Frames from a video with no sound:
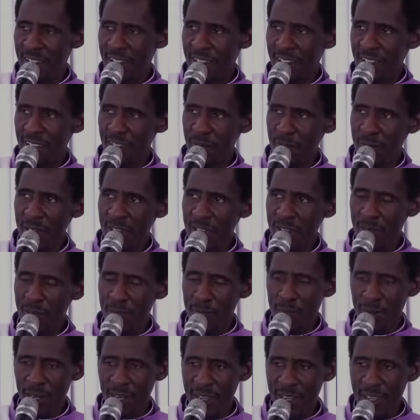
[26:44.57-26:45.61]
they may
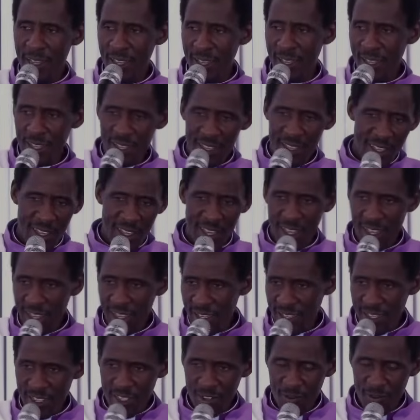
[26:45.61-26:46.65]
play uh,
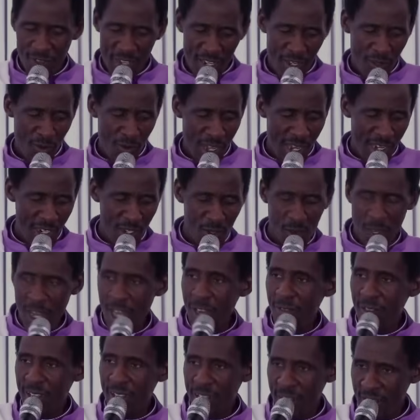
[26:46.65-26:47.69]
it very well to
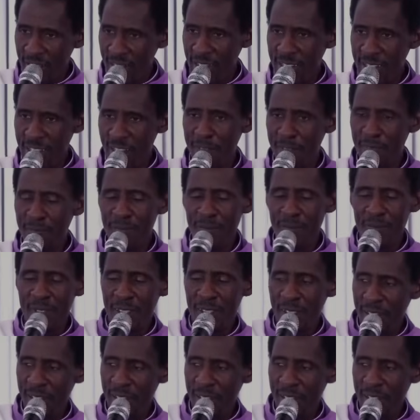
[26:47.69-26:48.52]
have another term